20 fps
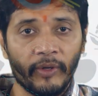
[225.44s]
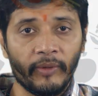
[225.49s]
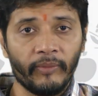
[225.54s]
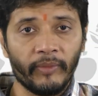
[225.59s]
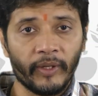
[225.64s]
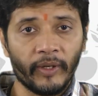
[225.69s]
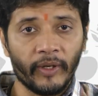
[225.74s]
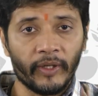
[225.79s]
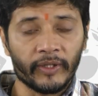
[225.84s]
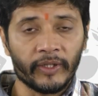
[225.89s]

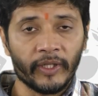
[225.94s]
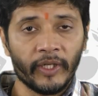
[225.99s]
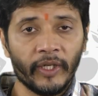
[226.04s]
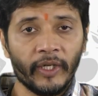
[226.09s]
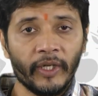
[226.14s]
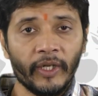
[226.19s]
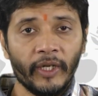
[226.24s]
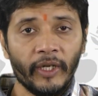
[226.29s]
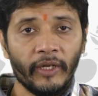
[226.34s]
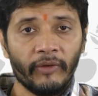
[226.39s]
because
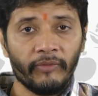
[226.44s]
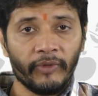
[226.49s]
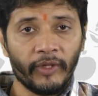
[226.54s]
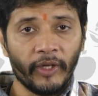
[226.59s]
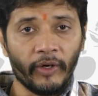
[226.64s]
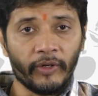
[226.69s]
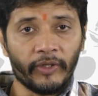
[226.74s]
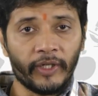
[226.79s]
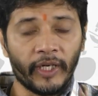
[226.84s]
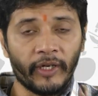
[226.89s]

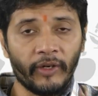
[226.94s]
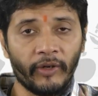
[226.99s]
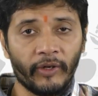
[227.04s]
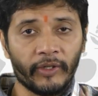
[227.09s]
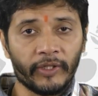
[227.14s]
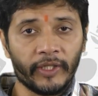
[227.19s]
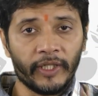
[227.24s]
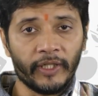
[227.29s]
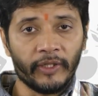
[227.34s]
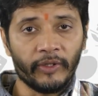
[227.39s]
without
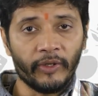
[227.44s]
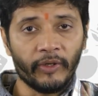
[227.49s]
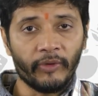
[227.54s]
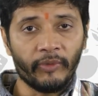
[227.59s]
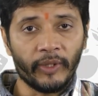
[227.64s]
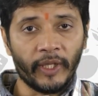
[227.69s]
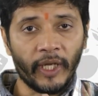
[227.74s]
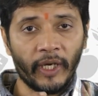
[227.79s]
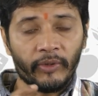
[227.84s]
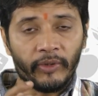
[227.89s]
technology,
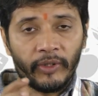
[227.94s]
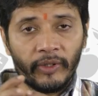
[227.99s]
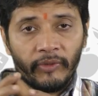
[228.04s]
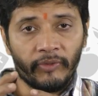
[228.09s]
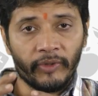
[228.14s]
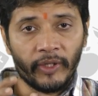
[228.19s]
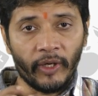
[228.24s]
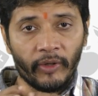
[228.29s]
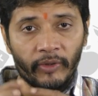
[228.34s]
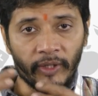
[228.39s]

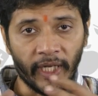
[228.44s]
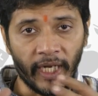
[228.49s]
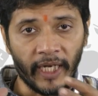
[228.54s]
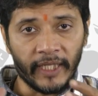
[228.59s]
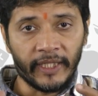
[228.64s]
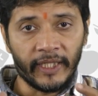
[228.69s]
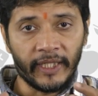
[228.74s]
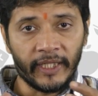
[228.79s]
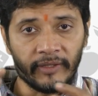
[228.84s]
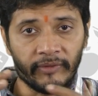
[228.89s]
without
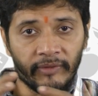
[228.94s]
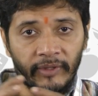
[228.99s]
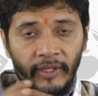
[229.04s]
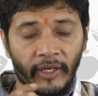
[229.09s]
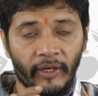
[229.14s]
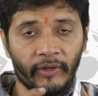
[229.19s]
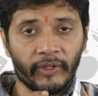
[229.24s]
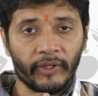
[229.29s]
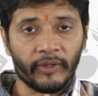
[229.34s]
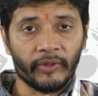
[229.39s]
gadgets,
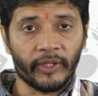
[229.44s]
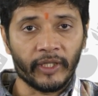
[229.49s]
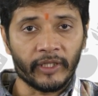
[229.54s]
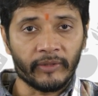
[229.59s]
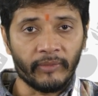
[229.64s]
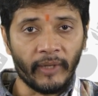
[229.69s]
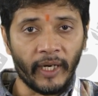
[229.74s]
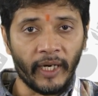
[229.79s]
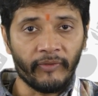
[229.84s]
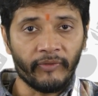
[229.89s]
without the
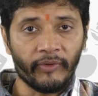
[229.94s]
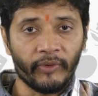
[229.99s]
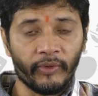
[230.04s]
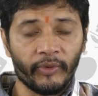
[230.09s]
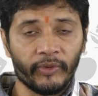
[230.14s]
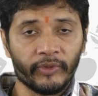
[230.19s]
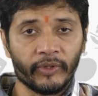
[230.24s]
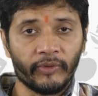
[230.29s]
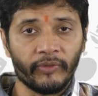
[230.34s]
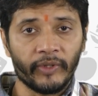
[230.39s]

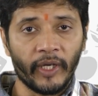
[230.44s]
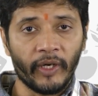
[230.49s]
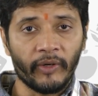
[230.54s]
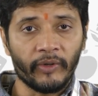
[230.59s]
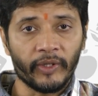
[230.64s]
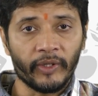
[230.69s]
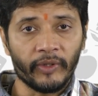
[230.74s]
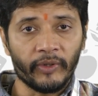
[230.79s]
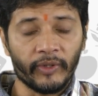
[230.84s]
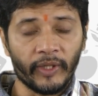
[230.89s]
smartphones, or without
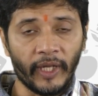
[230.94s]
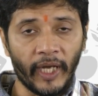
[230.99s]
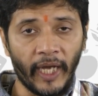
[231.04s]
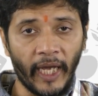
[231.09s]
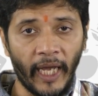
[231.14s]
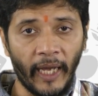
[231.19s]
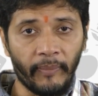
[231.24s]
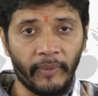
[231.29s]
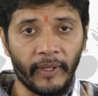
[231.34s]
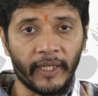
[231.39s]
the
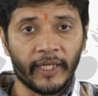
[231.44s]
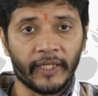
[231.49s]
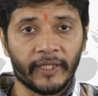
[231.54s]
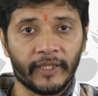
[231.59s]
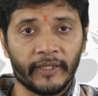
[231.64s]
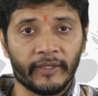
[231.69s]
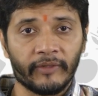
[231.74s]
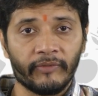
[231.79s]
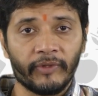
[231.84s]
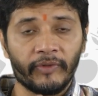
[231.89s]

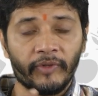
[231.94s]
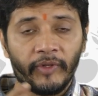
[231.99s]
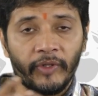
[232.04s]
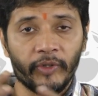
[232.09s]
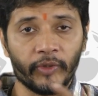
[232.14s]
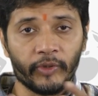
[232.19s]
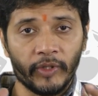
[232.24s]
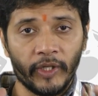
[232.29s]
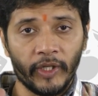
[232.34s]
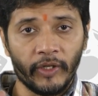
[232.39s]
applications which we
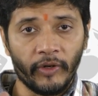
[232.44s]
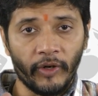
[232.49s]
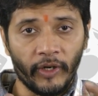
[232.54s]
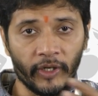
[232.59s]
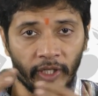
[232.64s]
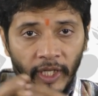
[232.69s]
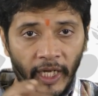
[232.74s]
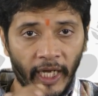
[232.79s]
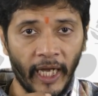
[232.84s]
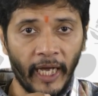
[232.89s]
usually call
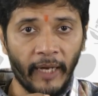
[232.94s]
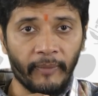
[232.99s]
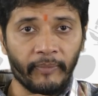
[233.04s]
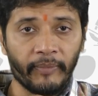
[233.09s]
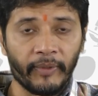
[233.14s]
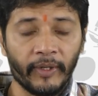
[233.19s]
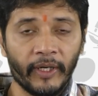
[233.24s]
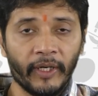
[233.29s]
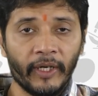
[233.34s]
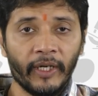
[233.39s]
the app,
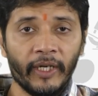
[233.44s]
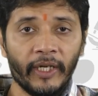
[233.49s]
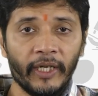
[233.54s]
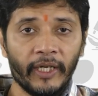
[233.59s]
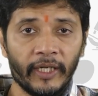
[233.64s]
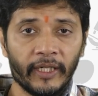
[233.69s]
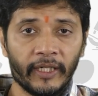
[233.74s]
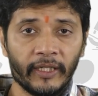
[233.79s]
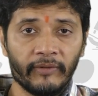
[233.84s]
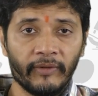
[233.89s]

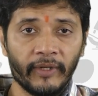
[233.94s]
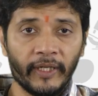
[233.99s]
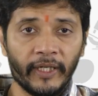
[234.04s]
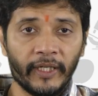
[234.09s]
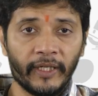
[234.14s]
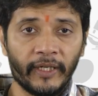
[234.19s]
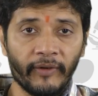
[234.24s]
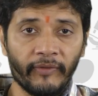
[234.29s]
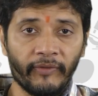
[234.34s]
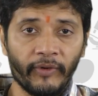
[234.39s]
it is very
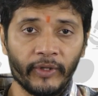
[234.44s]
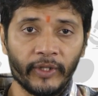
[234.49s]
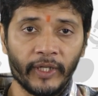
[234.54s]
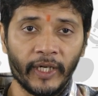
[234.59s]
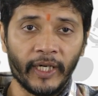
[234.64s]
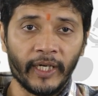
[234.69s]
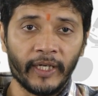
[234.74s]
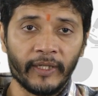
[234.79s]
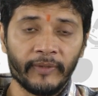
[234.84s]
tough for the